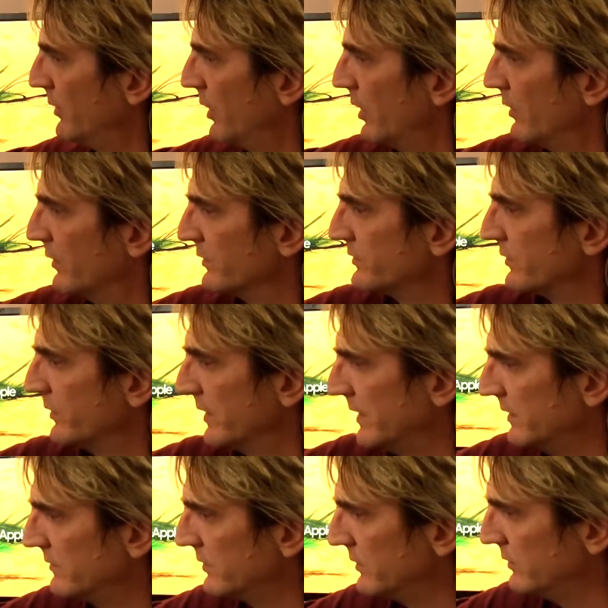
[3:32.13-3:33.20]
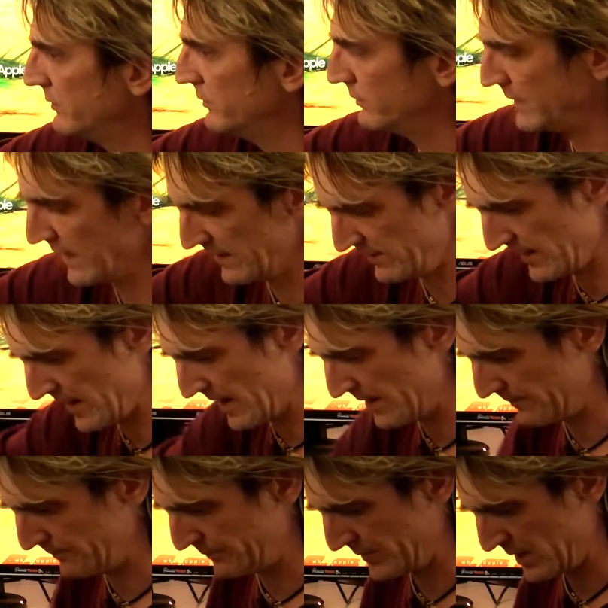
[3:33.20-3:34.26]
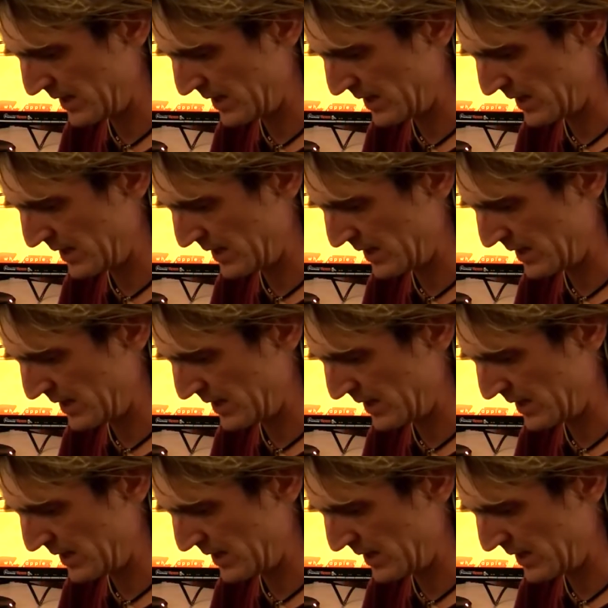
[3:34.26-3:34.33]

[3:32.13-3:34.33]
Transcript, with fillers: but on the screen, so you do get that.